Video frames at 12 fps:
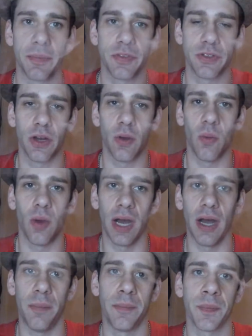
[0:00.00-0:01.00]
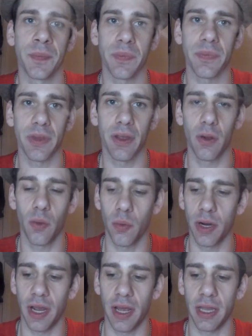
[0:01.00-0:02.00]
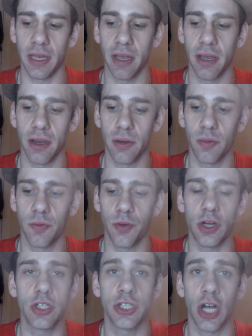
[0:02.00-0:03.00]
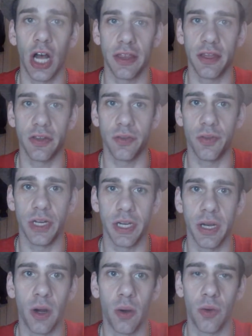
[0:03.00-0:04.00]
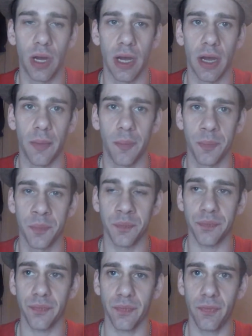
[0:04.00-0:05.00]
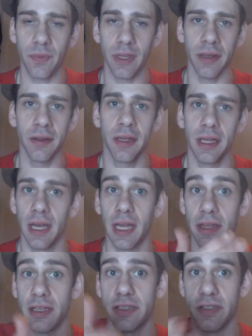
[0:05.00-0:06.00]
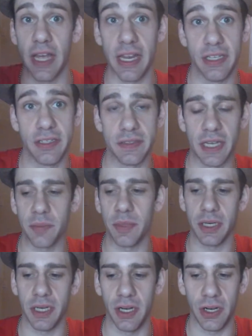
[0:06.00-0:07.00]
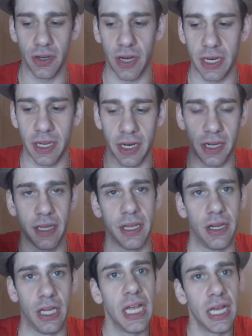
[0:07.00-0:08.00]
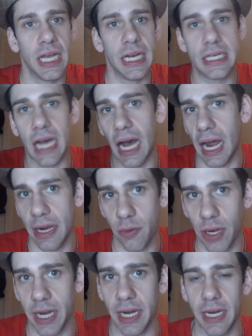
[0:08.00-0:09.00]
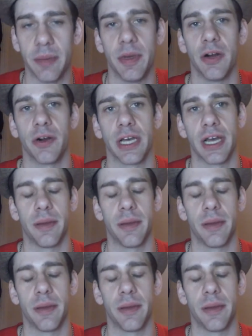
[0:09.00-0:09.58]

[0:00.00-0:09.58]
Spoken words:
So when I first shot this video, at this end segment here, I had a little tirade about